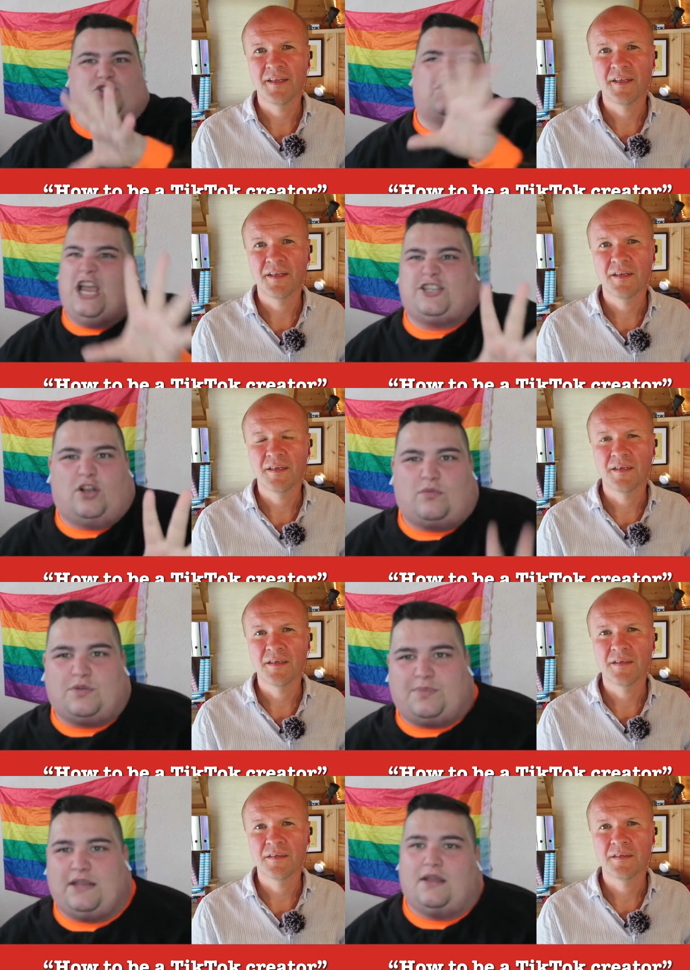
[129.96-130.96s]
Speaker 1: schedule would
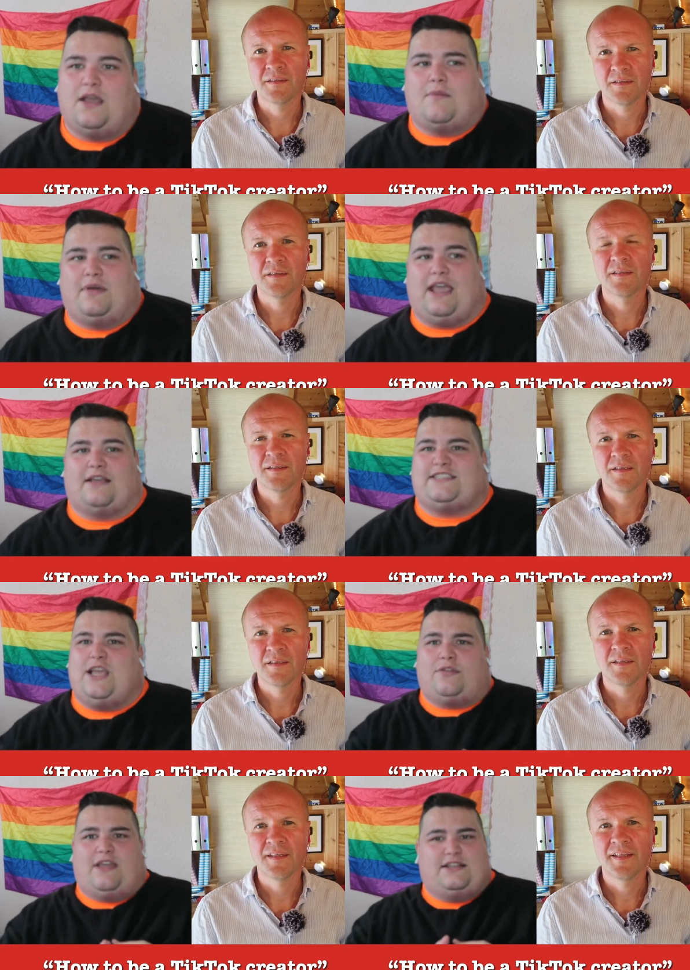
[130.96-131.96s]
be. But yeah, stay
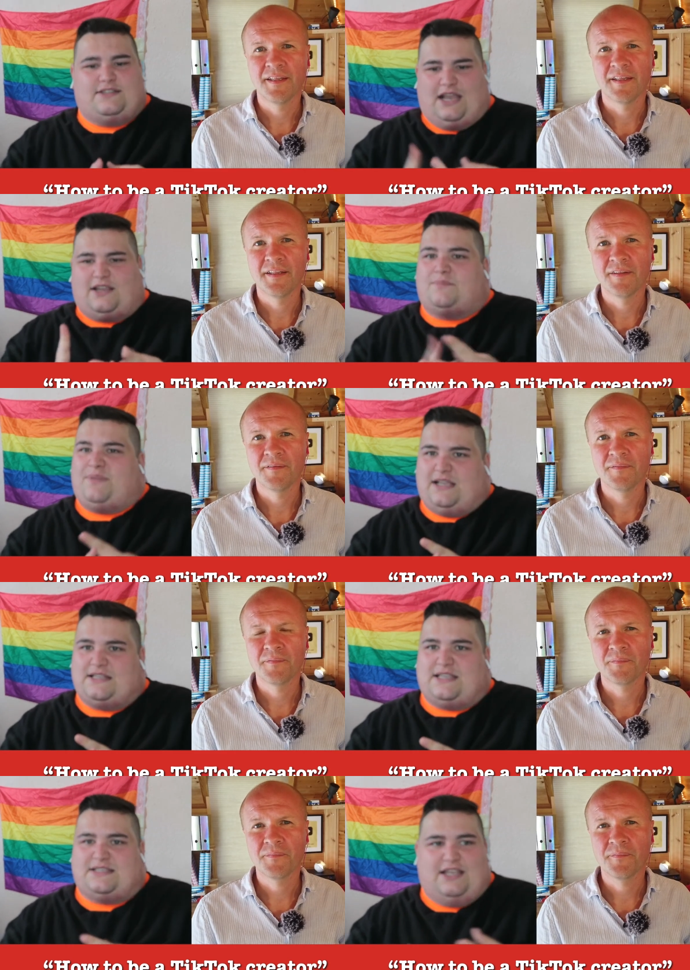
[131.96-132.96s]
authentic, be
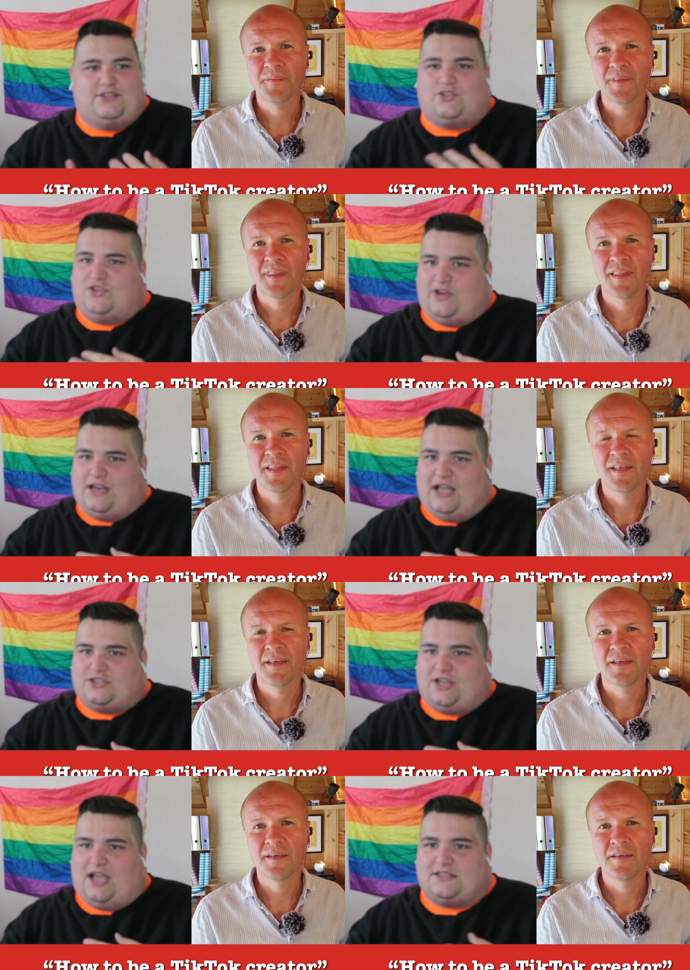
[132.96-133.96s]
consistent, do the trend
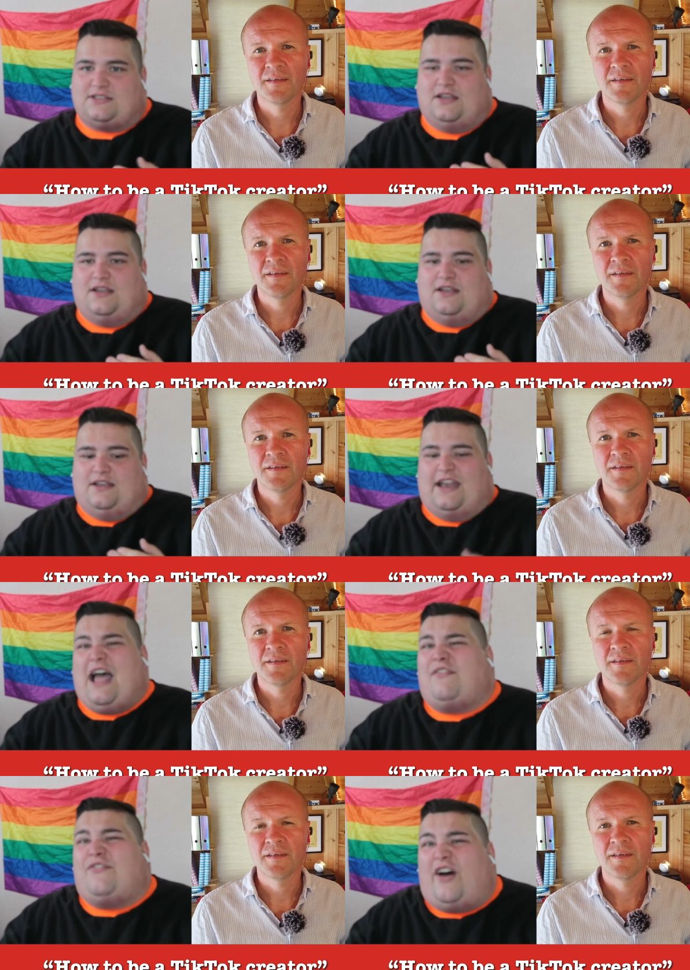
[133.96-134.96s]
hashtags, and
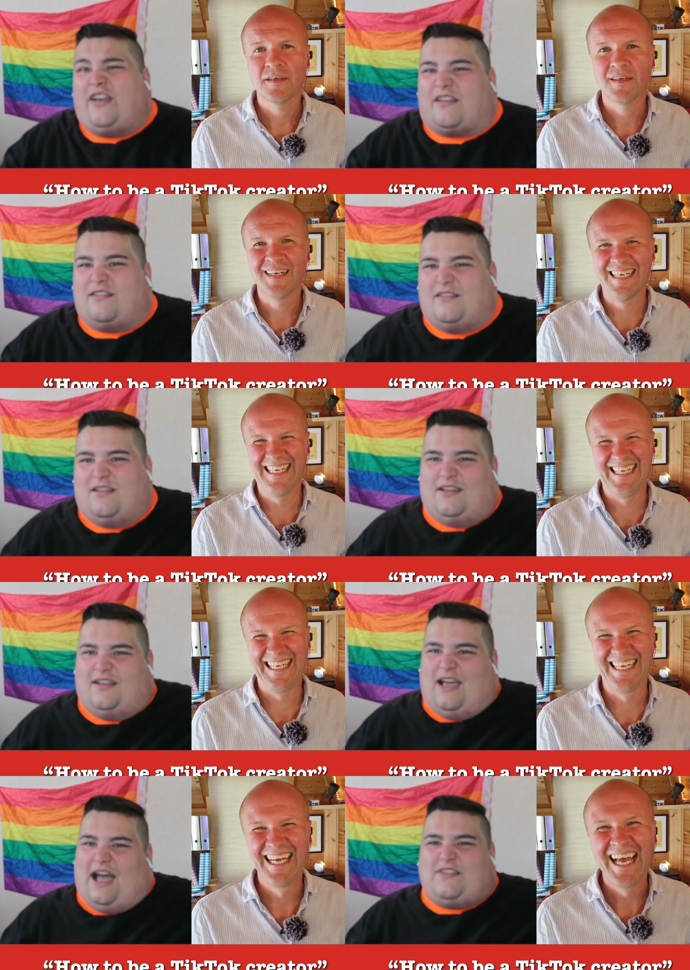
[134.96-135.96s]
have fun.
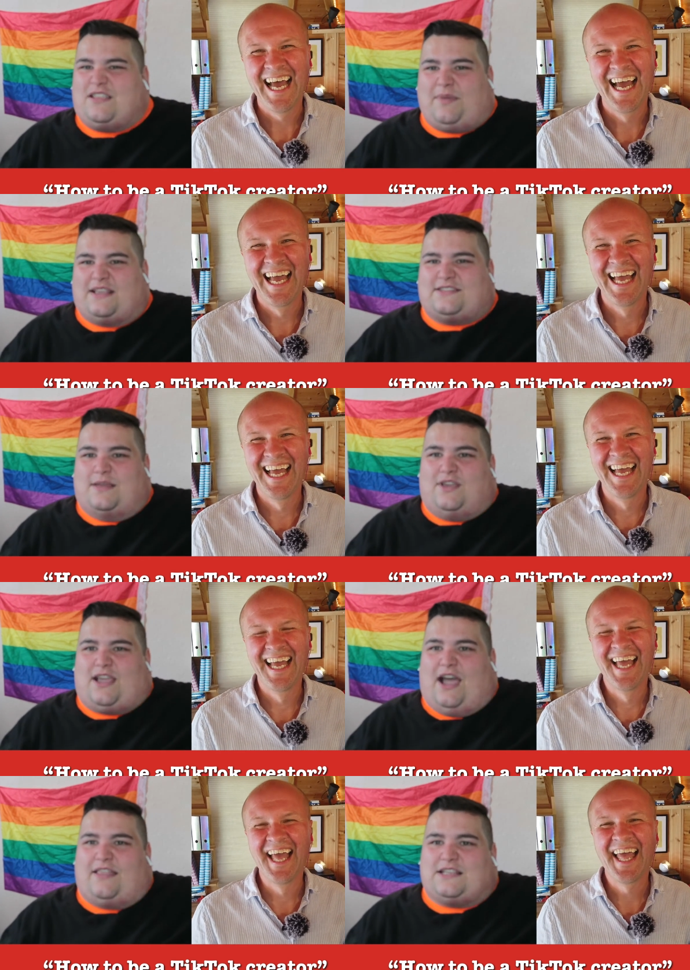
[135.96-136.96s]
Have like the best time you
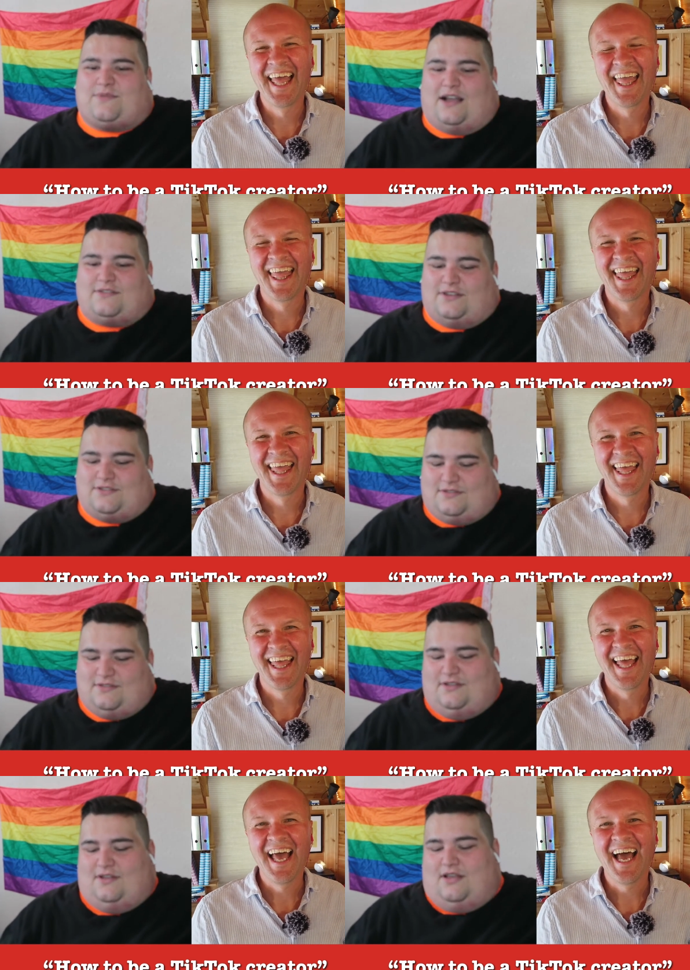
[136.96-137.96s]
can. That's what I do.
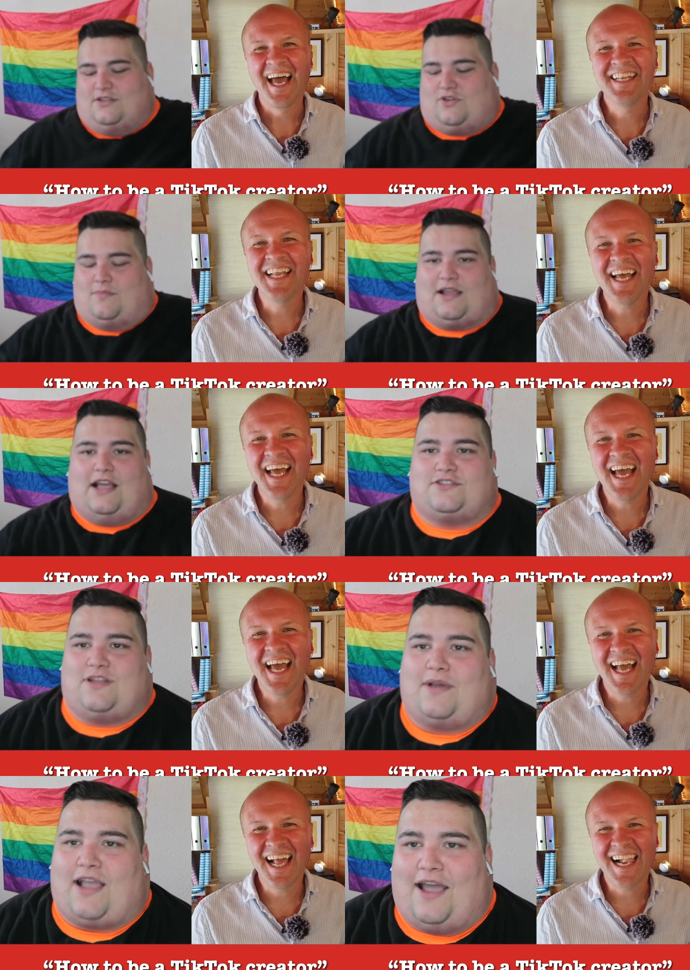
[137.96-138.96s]
And I just
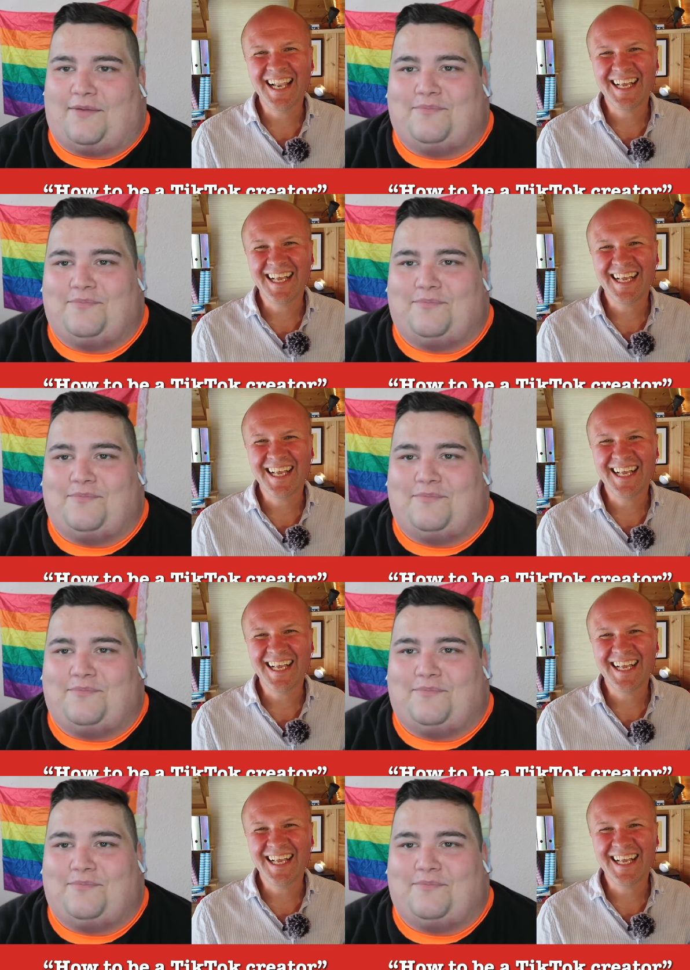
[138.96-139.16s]
let my cat